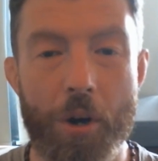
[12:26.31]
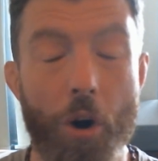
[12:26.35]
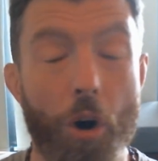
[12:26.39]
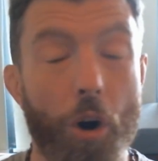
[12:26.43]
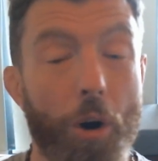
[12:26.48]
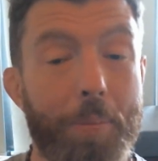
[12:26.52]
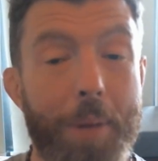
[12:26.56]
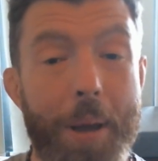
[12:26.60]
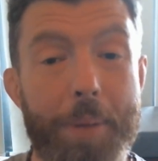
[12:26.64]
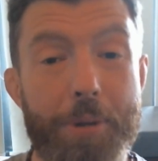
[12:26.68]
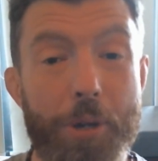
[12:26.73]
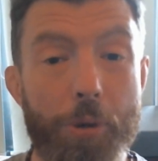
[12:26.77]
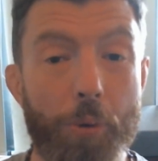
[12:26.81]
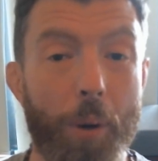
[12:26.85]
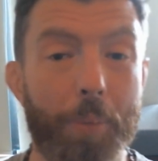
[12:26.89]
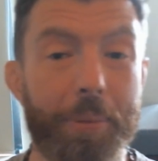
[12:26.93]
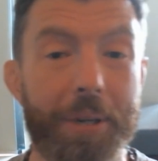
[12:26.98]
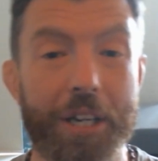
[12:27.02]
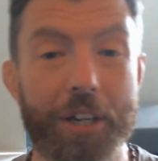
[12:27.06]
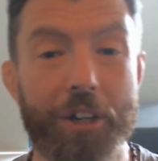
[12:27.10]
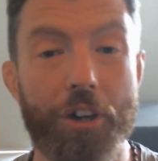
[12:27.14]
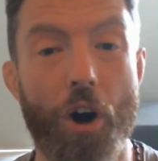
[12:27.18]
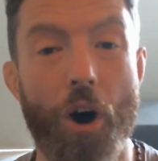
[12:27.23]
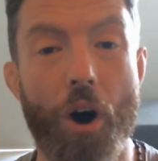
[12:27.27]
Or maybe you want
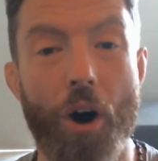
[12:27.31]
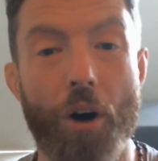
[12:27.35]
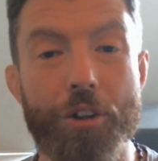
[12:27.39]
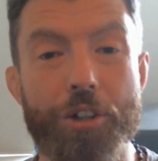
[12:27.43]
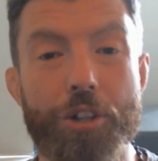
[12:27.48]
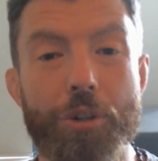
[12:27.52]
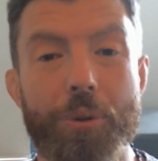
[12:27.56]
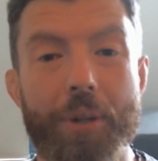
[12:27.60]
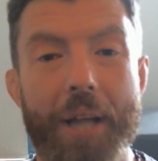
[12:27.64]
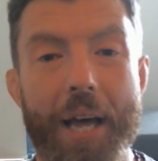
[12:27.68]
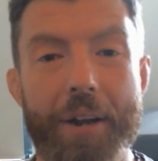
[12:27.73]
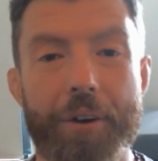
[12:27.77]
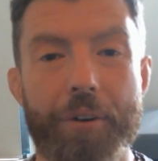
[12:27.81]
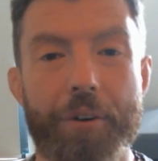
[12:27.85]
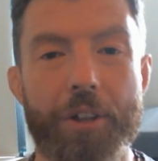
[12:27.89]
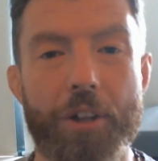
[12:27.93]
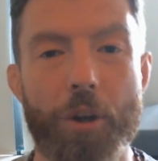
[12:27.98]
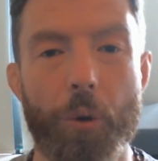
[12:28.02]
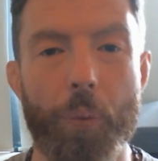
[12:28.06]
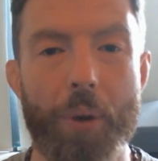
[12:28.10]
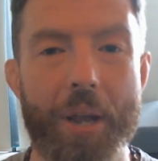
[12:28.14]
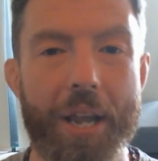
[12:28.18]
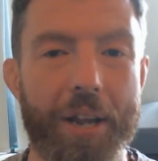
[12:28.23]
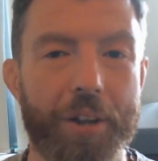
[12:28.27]
me to call you later in
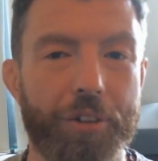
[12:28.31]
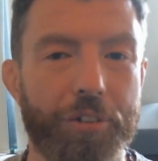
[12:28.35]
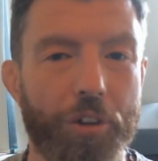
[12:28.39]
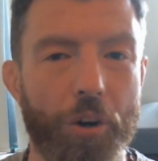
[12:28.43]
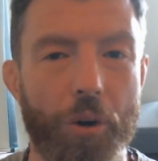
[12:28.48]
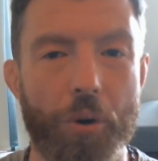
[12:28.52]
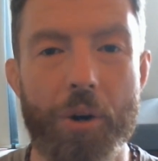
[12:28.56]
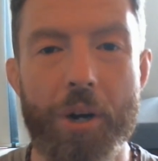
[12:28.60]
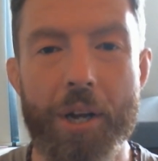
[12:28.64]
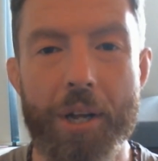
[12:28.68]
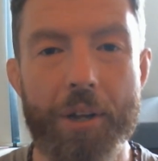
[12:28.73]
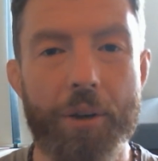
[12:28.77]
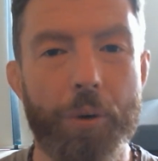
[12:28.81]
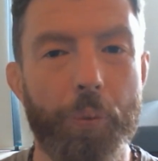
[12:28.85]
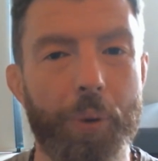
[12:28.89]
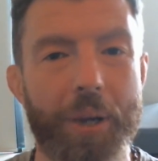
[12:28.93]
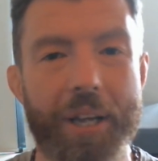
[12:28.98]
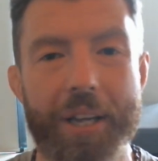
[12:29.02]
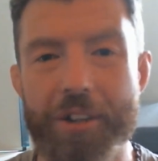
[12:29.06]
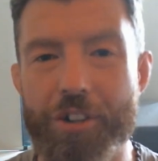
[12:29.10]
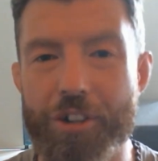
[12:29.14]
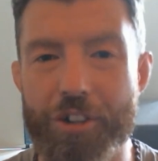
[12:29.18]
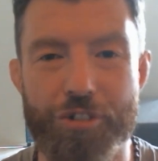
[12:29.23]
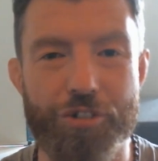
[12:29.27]
the week so we
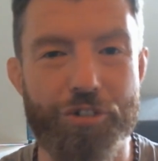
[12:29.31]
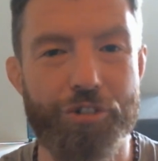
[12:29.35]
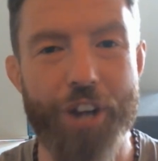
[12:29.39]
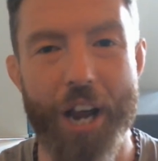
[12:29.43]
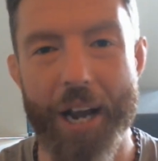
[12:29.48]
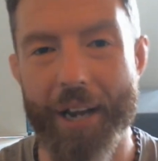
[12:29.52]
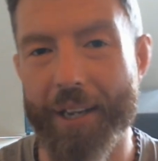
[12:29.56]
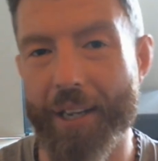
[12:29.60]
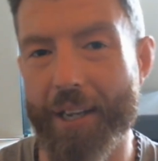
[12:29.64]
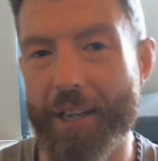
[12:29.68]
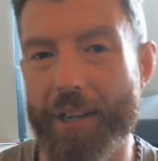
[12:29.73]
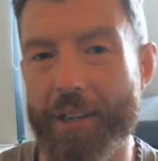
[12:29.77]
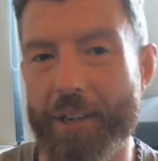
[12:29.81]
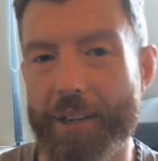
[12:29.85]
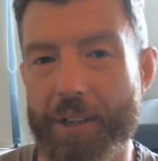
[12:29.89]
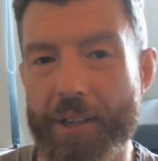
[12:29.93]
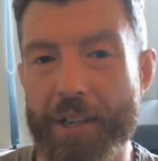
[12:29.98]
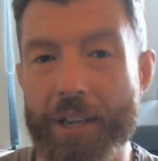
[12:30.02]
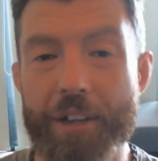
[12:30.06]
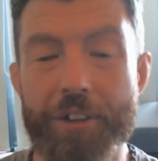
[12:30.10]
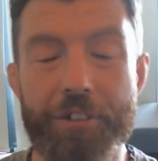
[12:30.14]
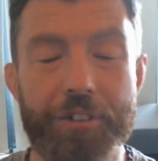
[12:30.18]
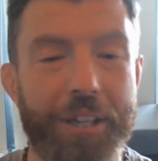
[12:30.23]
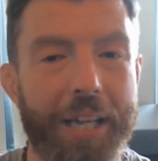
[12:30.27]
can just check in
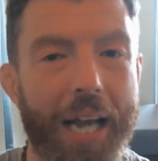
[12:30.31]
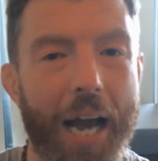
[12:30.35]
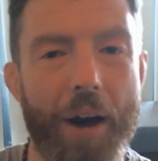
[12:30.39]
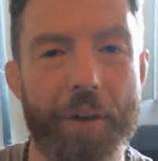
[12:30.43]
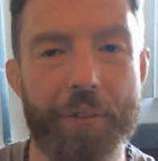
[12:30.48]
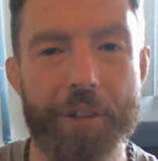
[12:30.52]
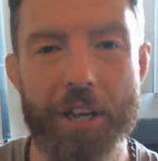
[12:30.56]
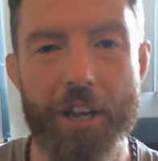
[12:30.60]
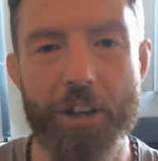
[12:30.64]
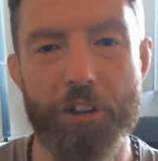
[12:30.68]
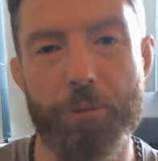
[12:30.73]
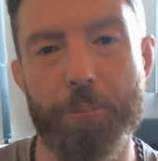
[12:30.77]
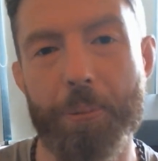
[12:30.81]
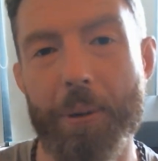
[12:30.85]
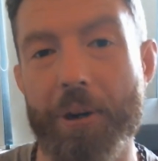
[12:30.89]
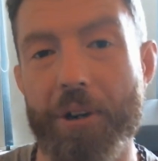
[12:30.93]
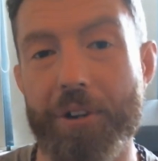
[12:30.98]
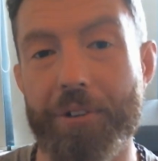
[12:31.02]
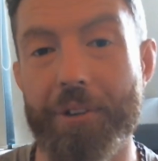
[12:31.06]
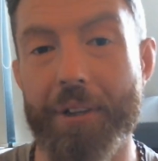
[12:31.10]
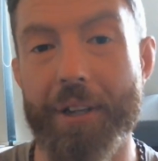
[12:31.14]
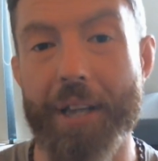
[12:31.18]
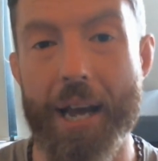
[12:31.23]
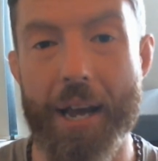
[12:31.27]
and see how the
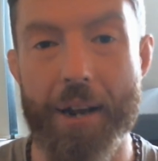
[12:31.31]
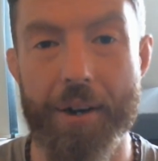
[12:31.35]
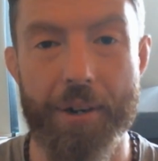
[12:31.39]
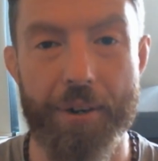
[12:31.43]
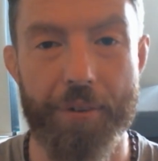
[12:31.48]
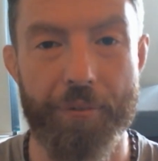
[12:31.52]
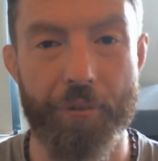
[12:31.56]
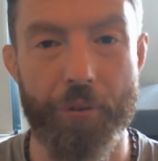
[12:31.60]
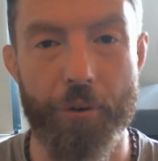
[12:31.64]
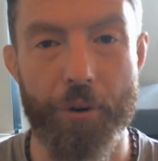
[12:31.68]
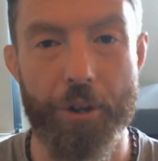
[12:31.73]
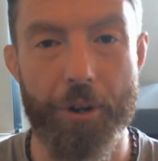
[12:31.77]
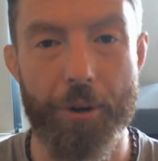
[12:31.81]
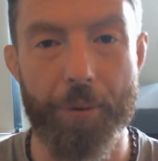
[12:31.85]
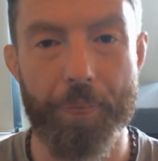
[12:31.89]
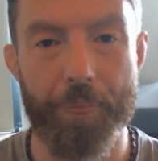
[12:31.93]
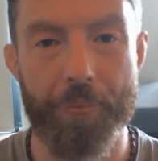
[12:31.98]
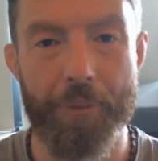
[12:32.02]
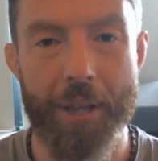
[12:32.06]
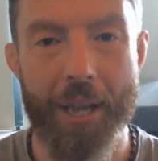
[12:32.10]
experience landed for you.